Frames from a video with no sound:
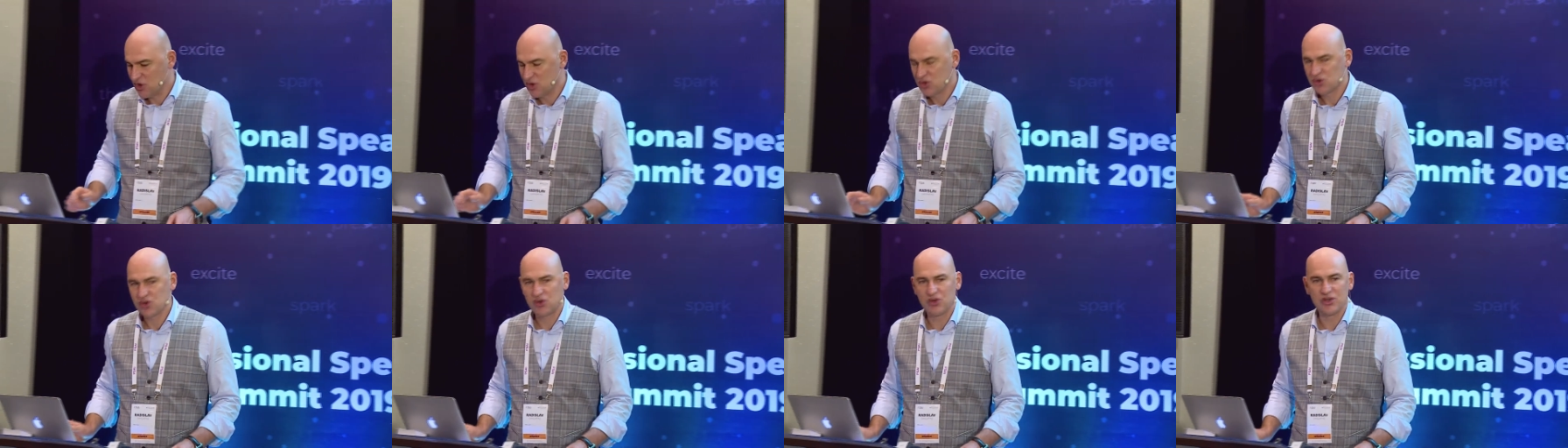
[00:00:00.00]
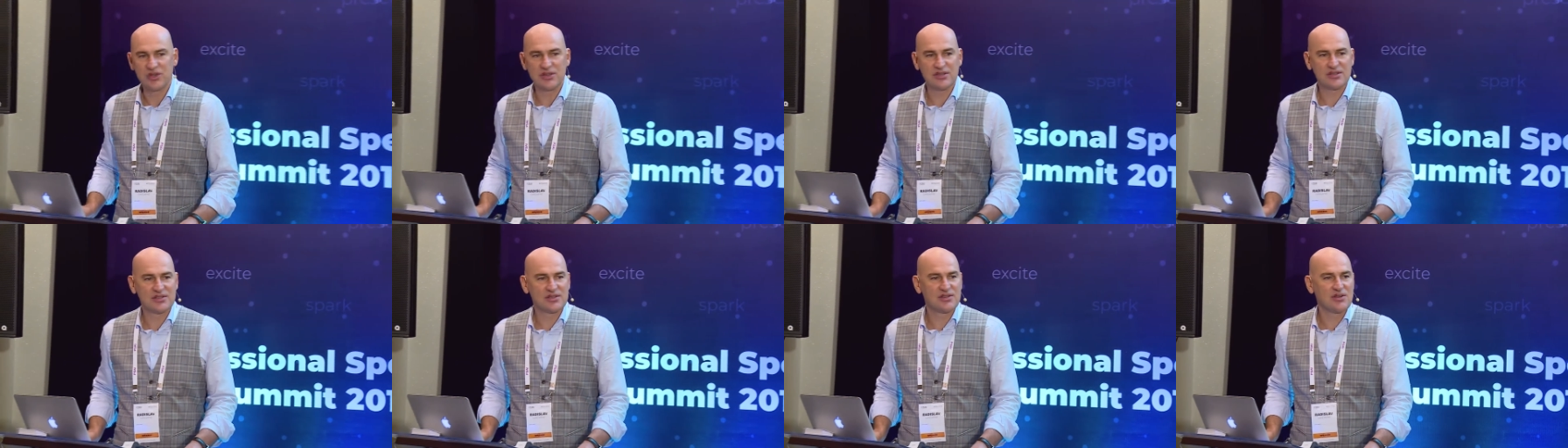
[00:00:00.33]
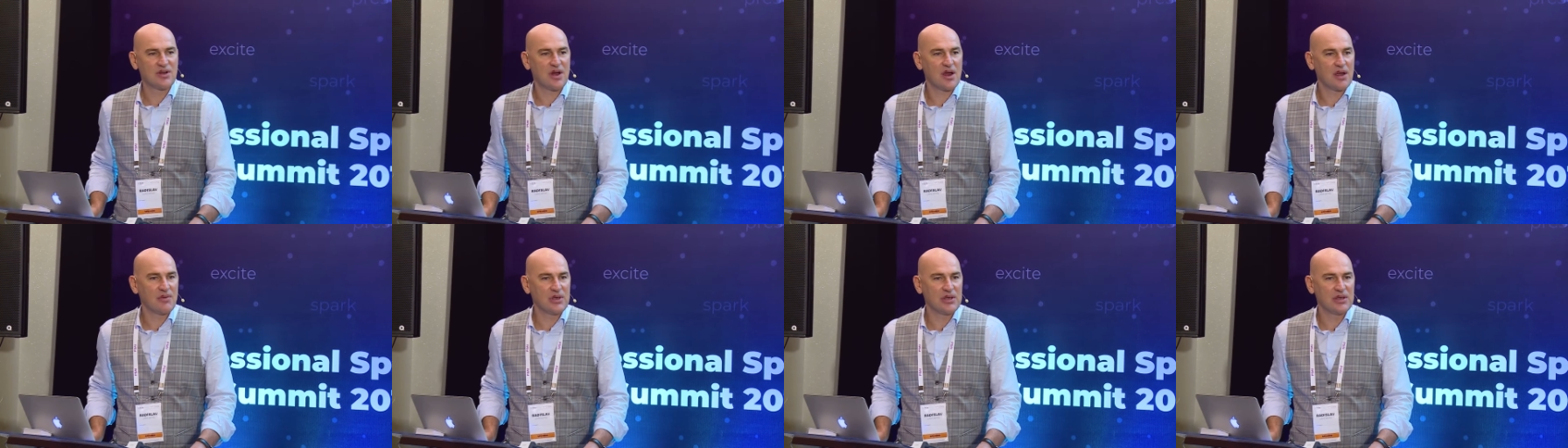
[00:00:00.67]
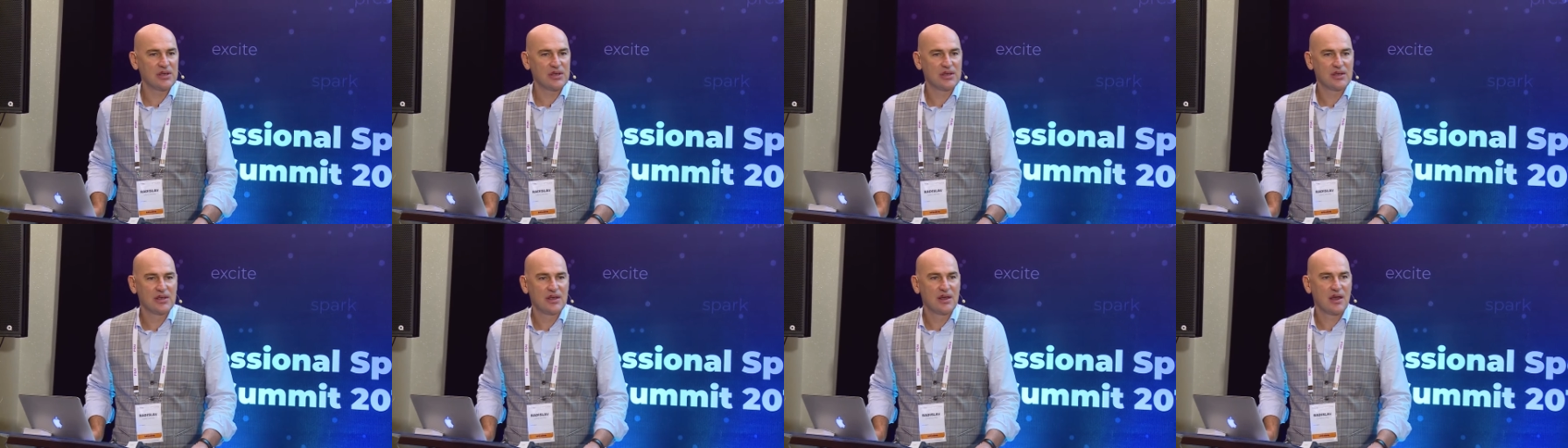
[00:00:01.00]
She's driving
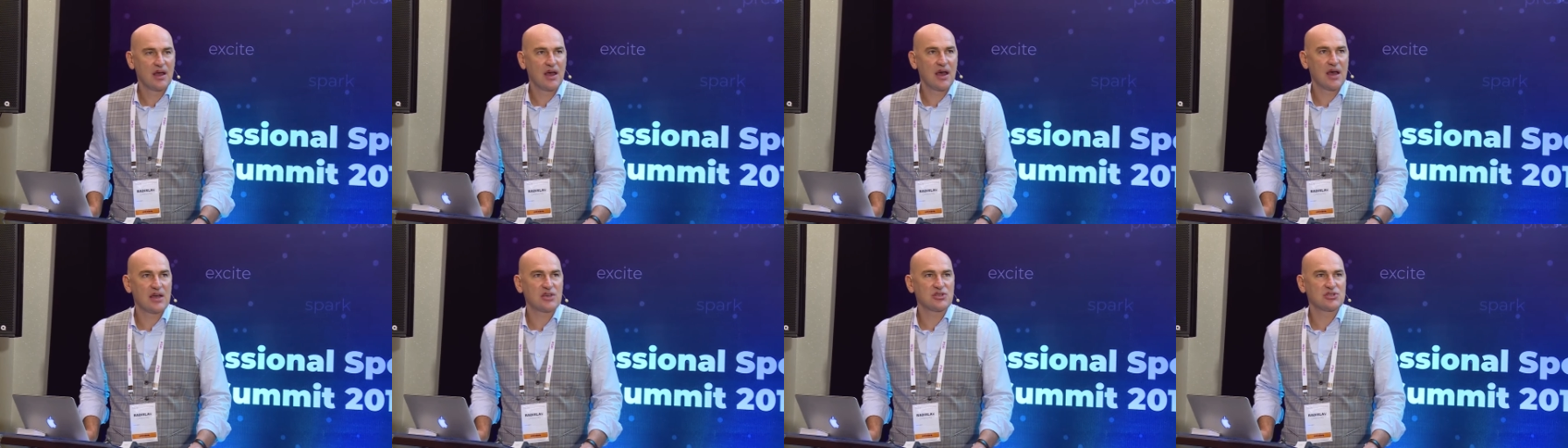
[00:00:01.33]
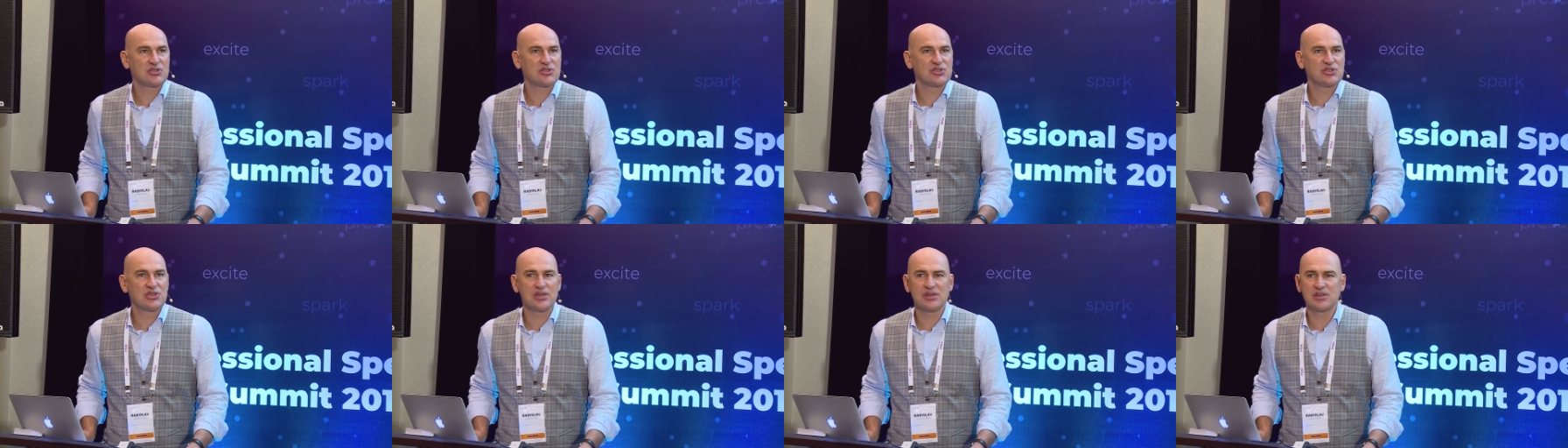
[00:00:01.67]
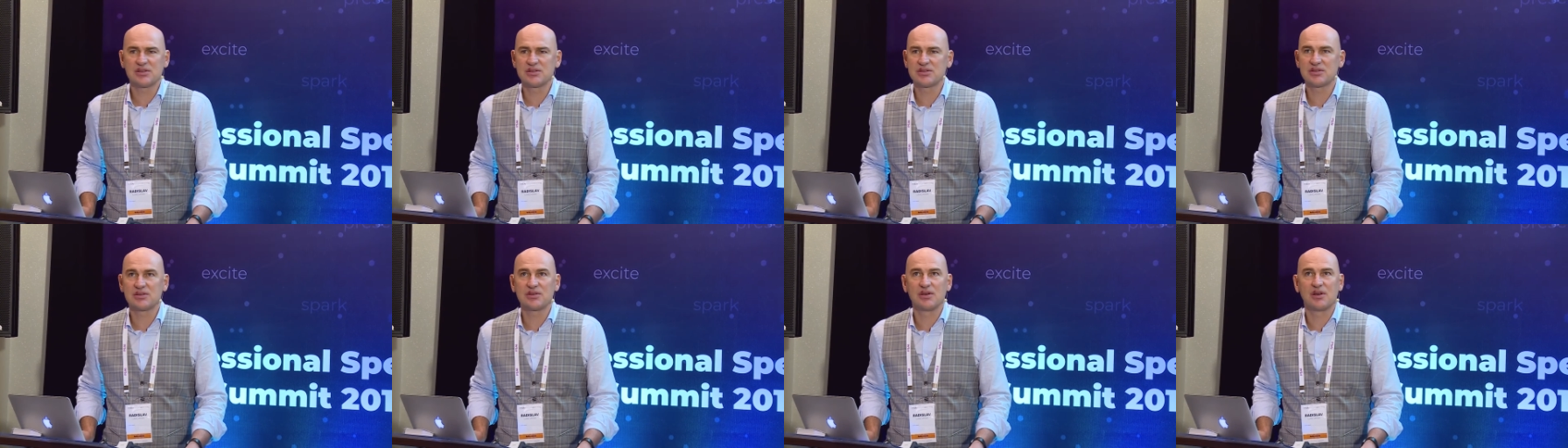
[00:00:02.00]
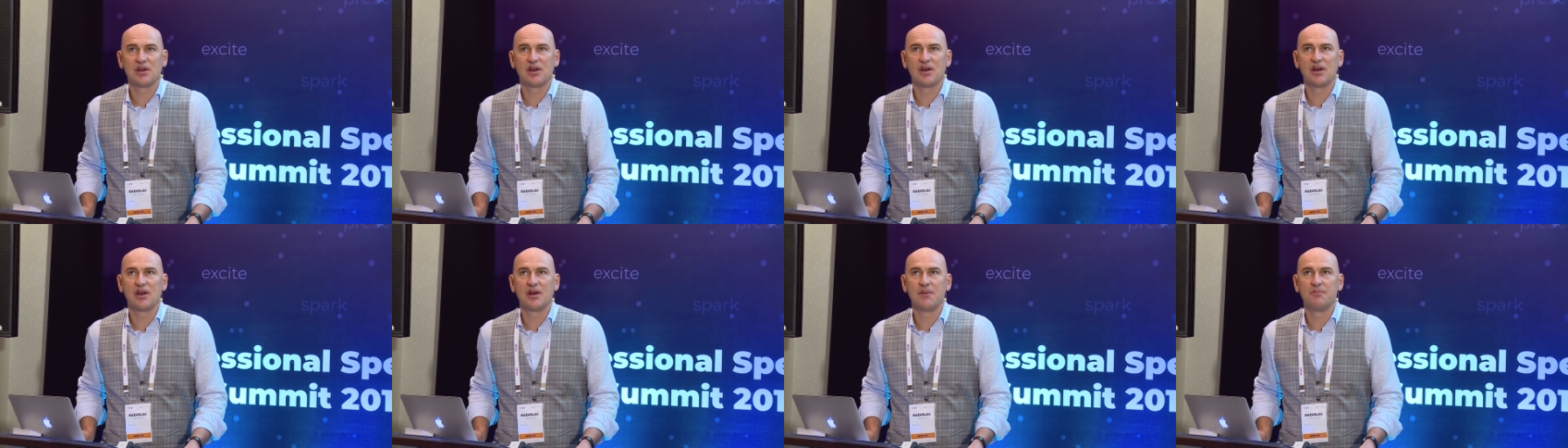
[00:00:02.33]
uh, six,
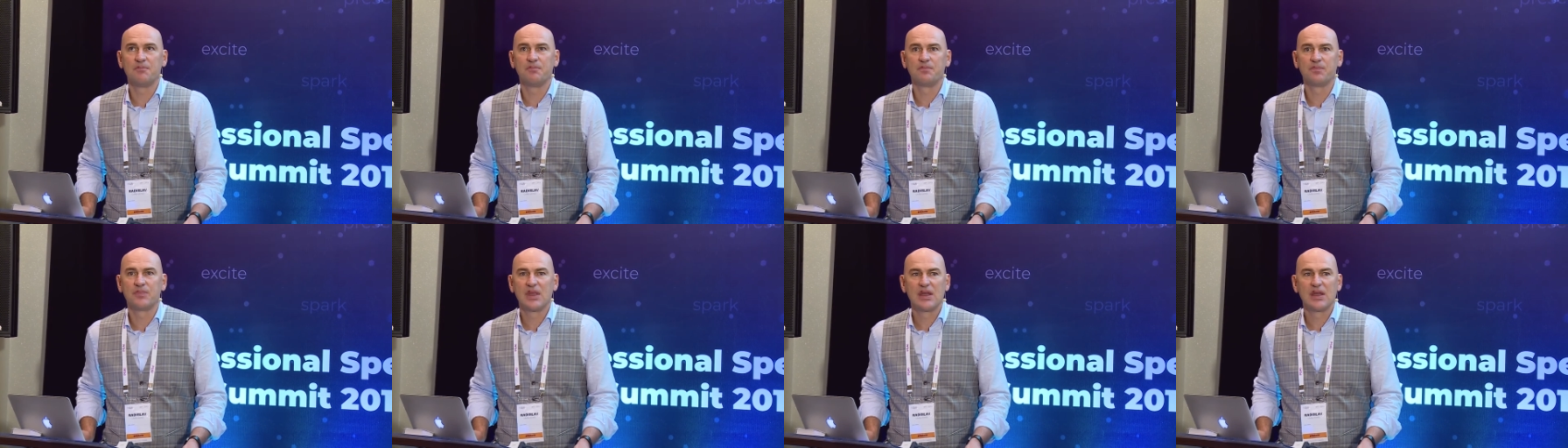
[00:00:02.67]
um,